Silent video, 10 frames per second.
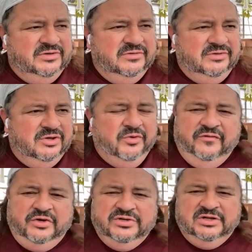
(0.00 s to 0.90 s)
You know, if we
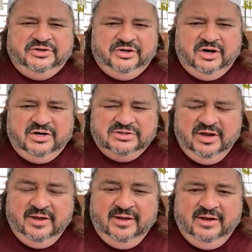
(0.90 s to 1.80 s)
use electric cars,
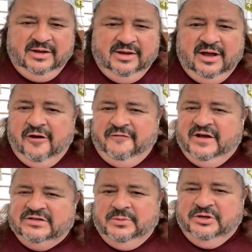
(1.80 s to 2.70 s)
how fast
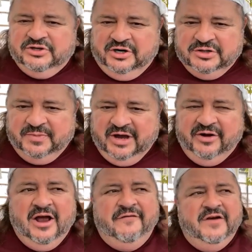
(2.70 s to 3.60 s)
can we charge a battery? How
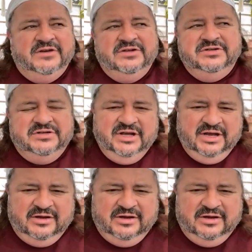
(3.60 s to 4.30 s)
fast does it take?